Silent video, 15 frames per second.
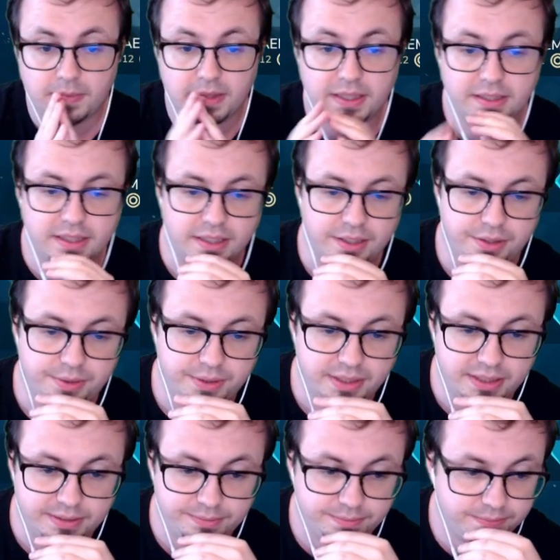
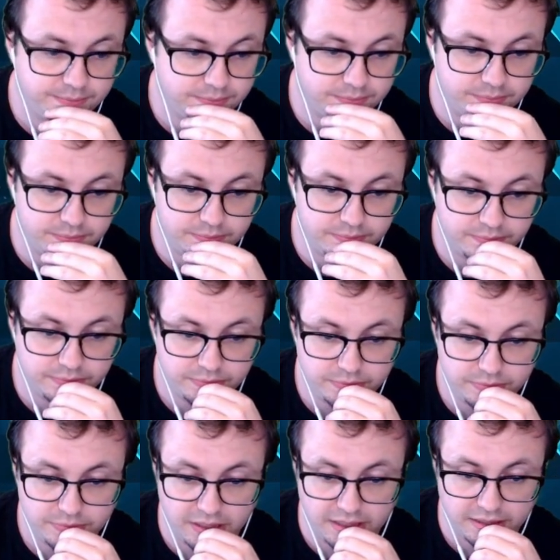So
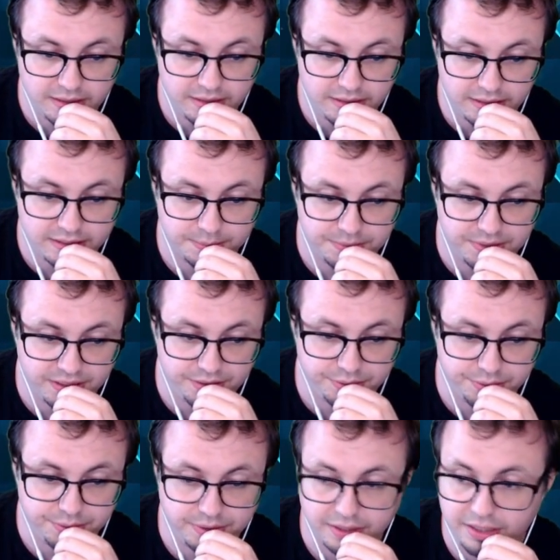yeah, that's something
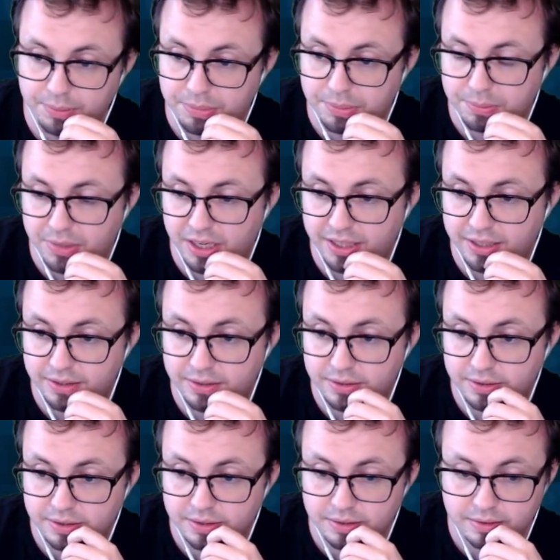to keep in mind.
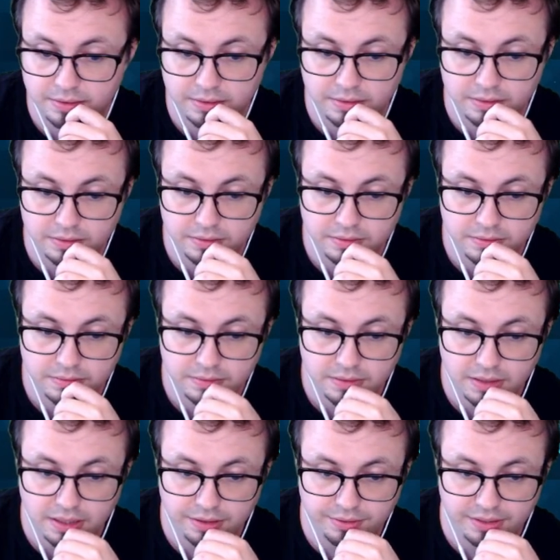
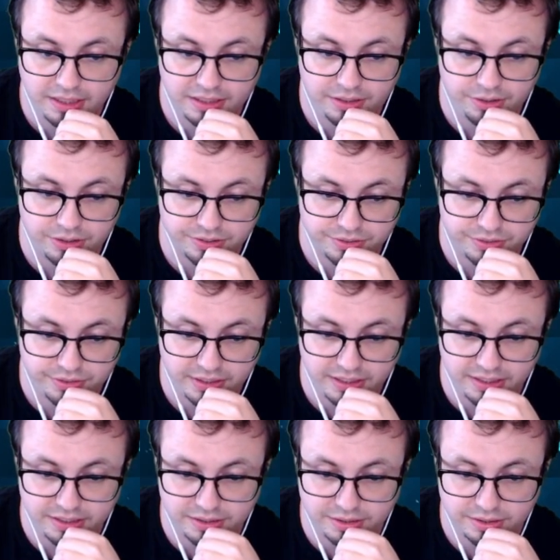I don't think Girdle
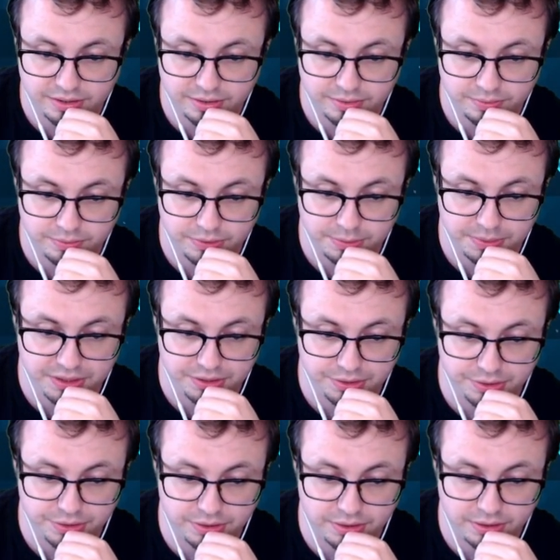Strings will be
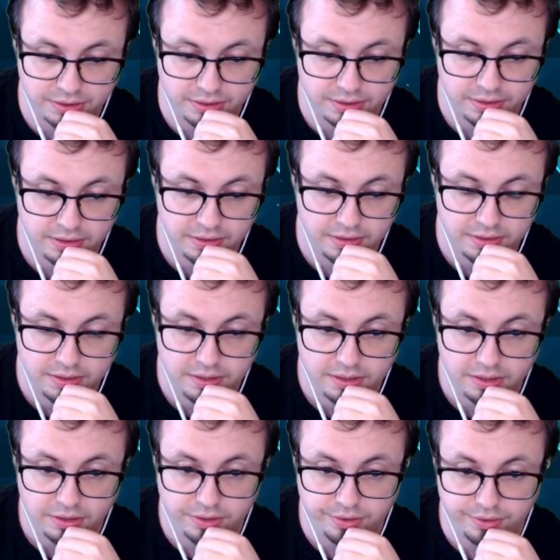used
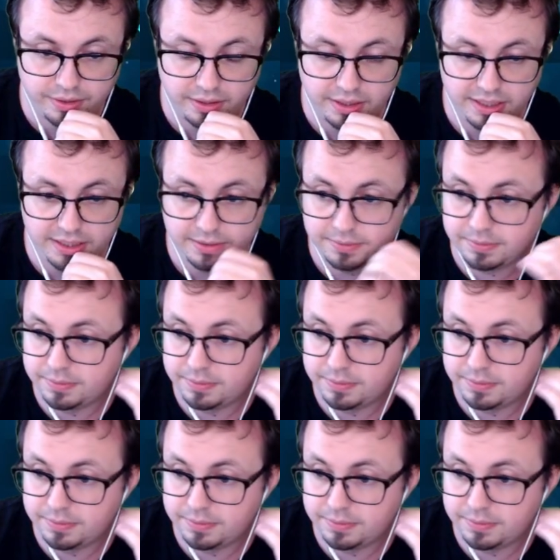currently.